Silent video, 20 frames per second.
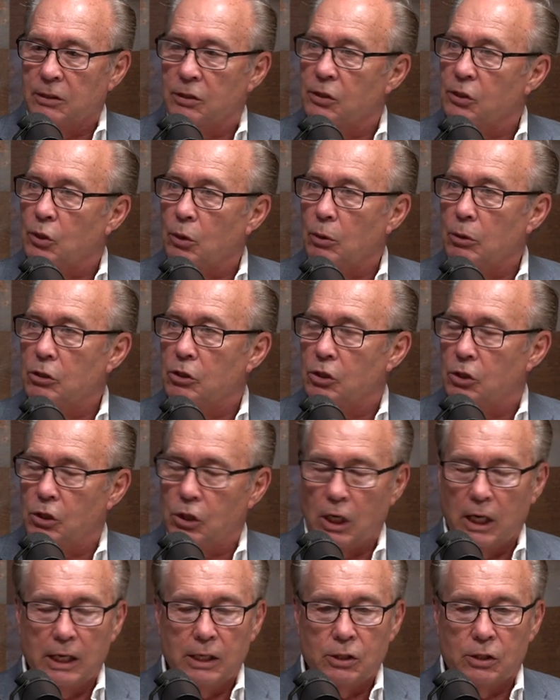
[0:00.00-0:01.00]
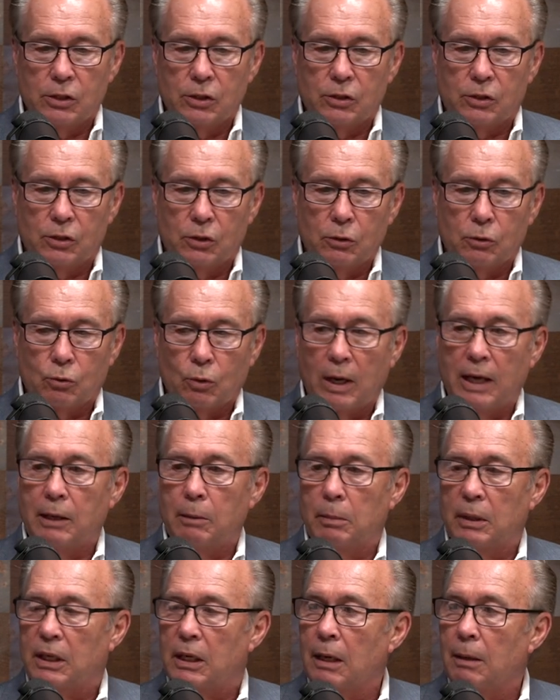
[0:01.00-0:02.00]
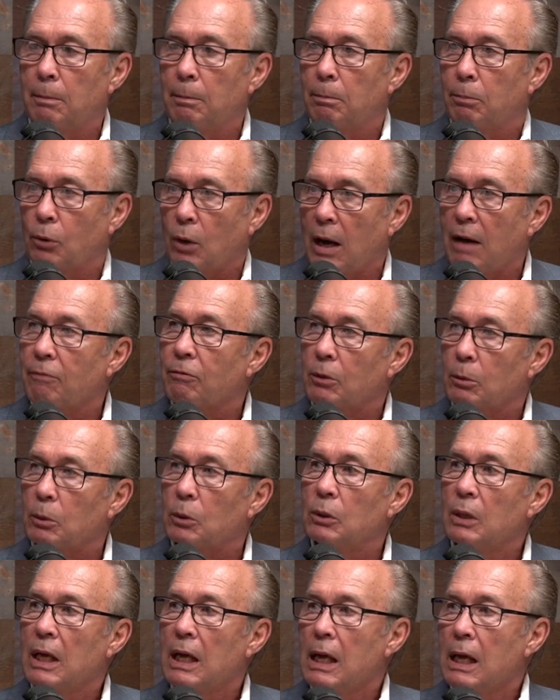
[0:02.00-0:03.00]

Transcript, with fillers: necessary changes to try to become profitable.